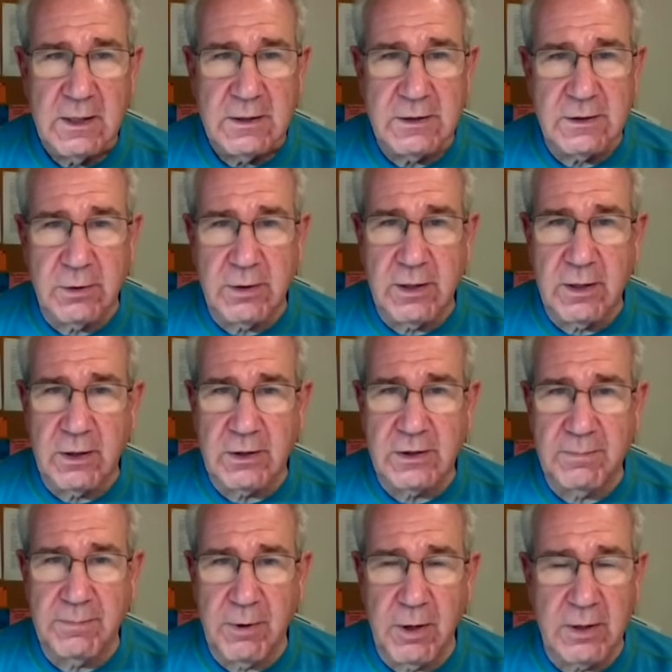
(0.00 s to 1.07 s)
certainly looks
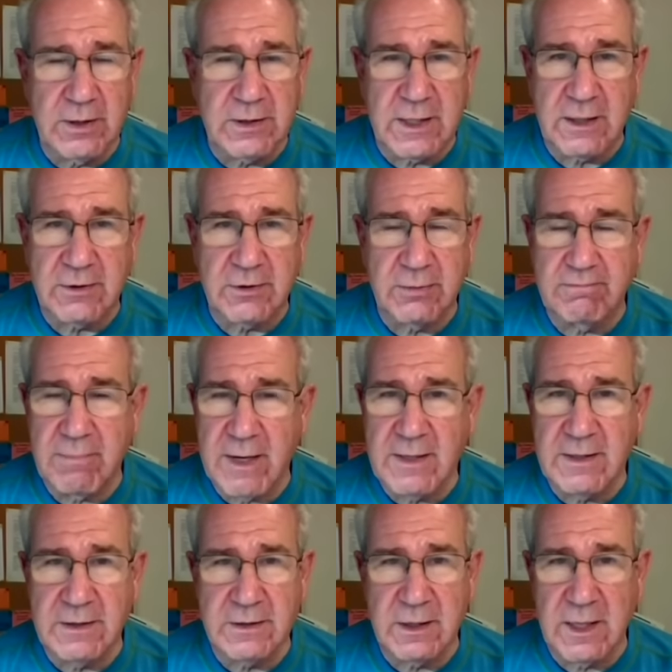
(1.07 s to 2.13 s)
the part. He's got
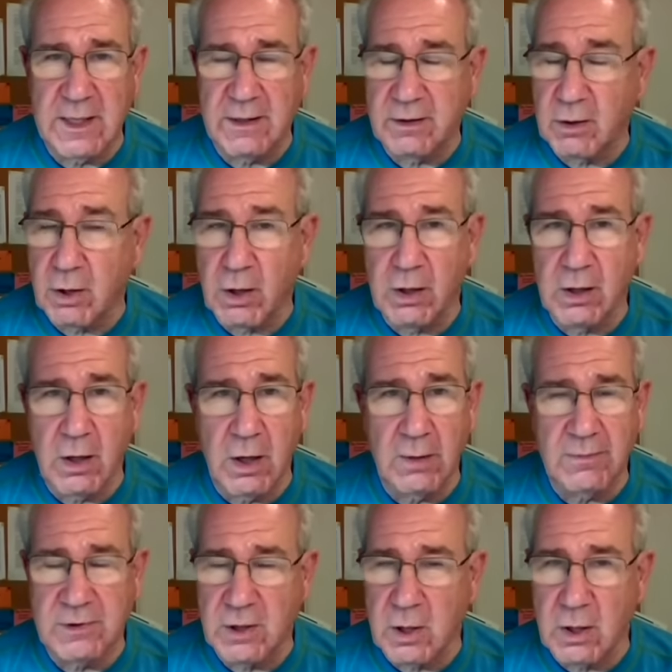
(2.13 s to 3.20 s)
tremendous length, long
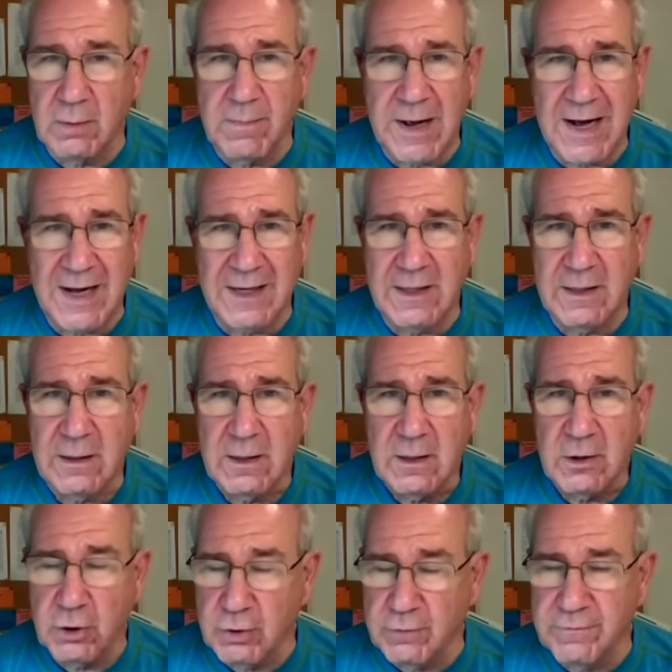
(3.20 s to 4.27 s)
arms, long body,
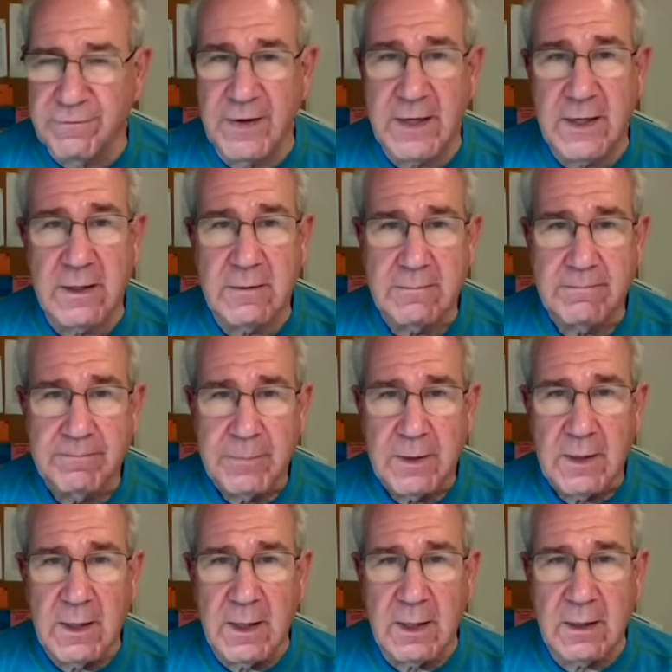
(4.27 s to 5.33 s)
good feet.
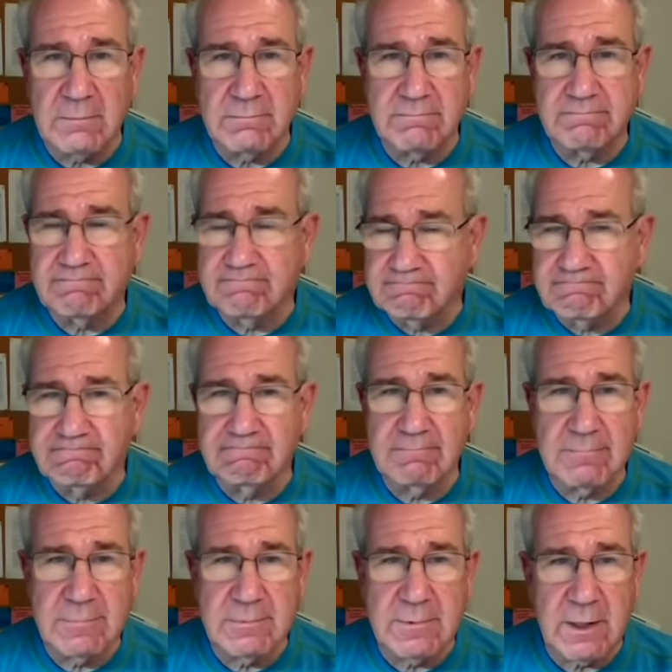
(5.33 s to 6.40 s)

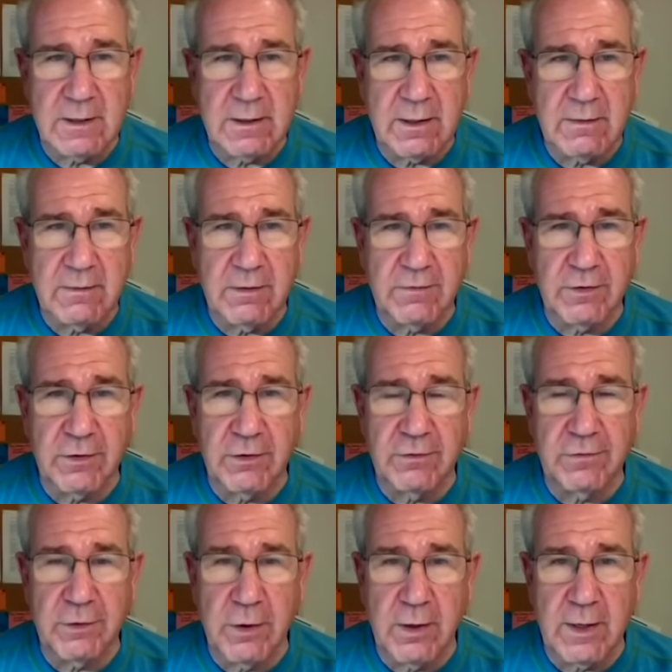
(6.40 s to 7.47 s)
It's a good
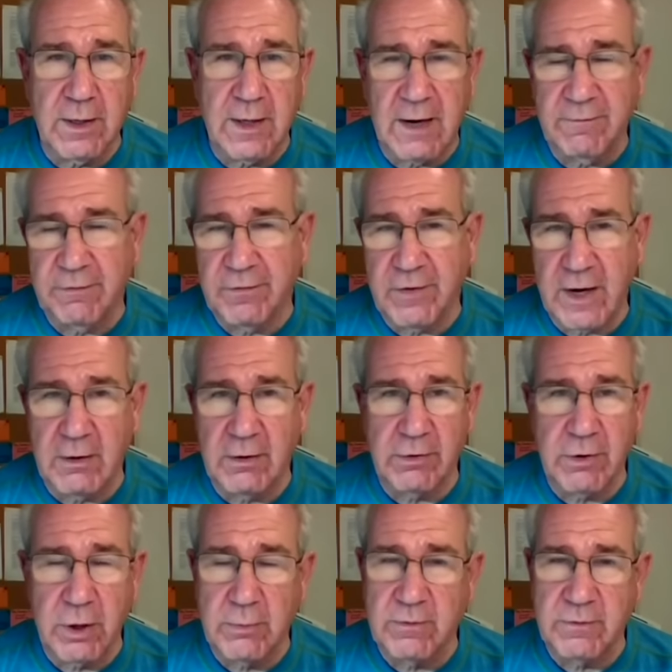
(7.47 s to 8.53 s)
story. And obviously Aaron
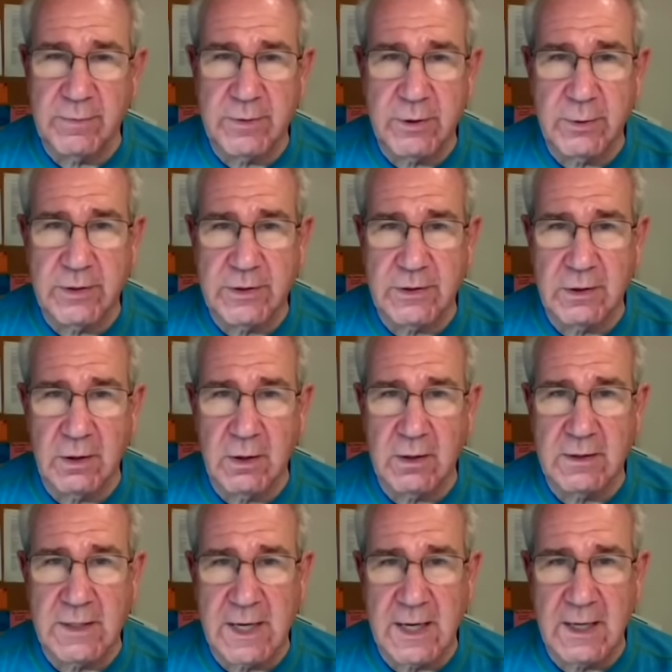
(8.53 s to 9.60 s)
Cromer's been doing this a
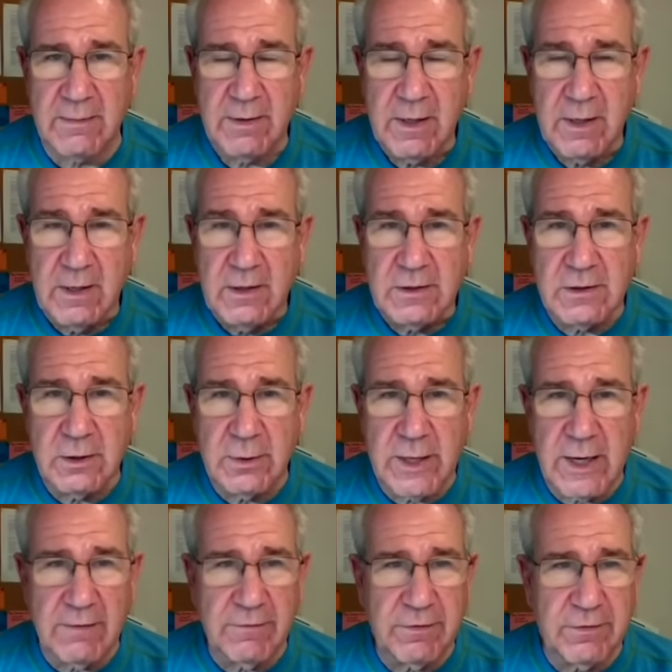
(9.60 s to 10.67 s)
long time, so he
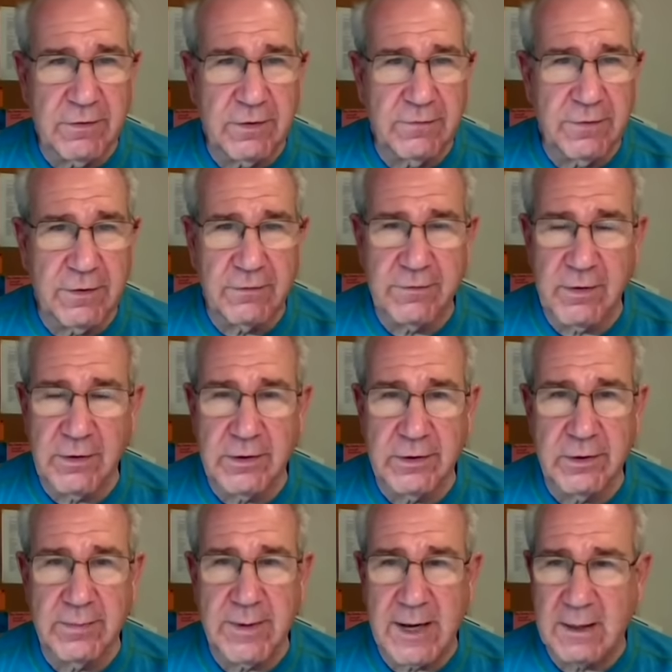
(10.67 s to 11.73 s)
obviously feels very
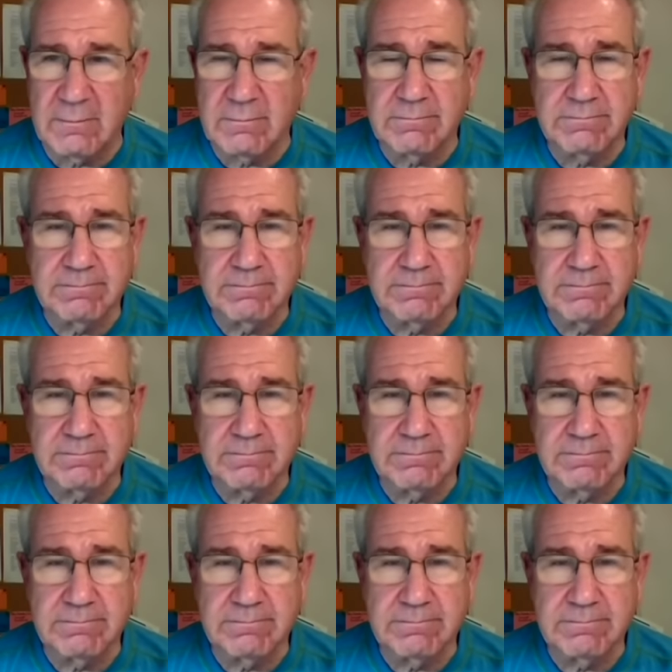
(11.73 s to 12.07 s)
good about him.